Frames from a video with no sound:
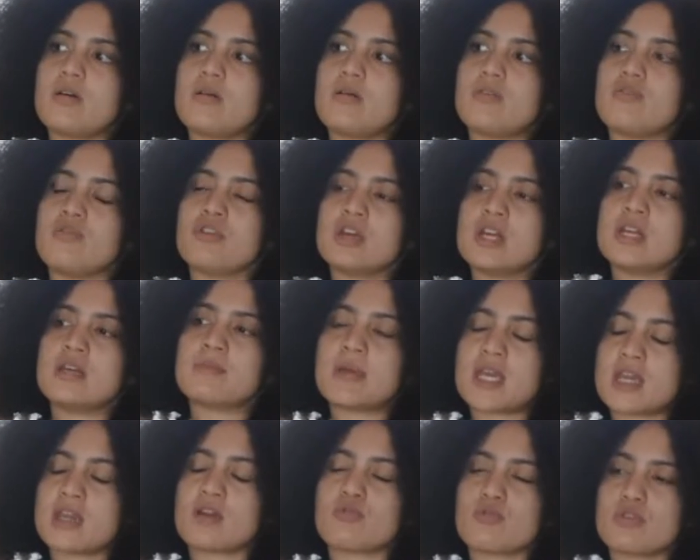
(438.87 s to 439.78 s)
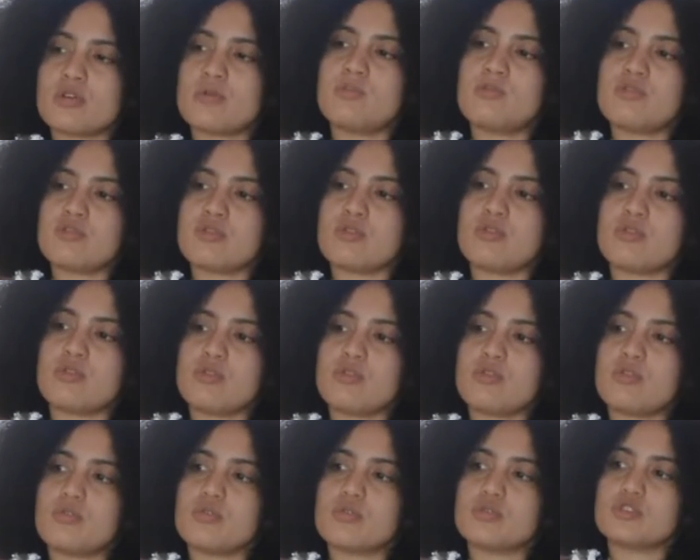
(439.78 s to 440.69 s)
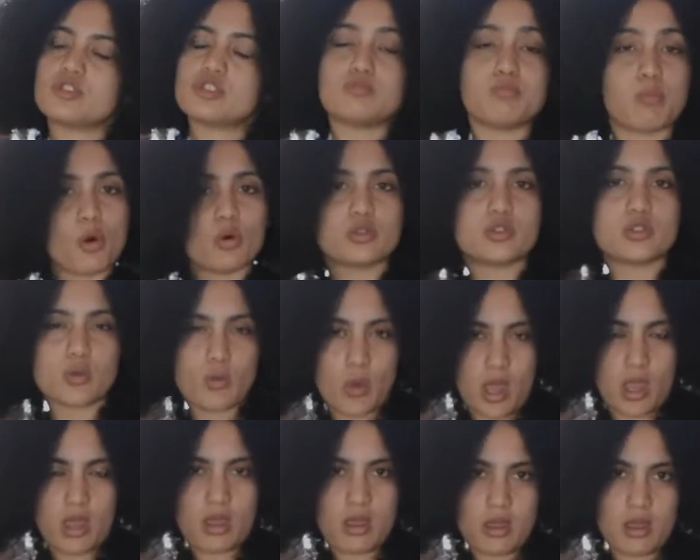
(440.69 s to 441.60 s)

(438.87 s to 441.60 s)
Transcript: really making room for sportswear,